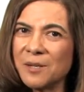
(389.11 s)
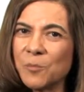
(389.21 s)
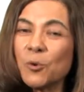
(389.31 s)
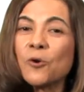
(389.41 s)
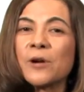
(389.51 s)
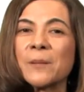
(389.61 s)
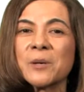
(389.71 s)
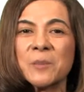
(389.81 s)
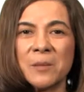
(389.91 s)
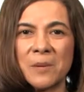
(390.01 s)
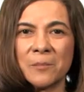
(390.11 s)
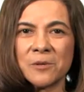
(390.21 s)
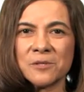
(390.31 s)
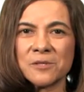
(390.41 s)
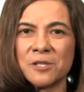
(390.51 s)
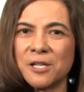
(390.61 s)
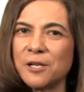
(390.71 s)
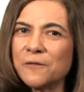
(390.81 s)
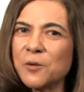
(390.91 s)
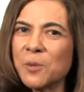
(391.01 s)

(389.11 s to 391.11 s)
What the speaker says: Program committee members could interview